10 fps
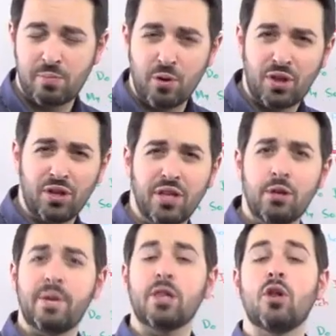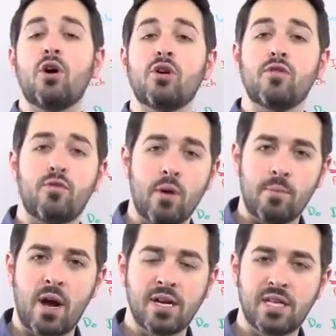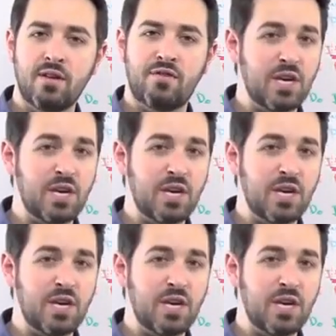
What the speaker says: both a little bit longer form content.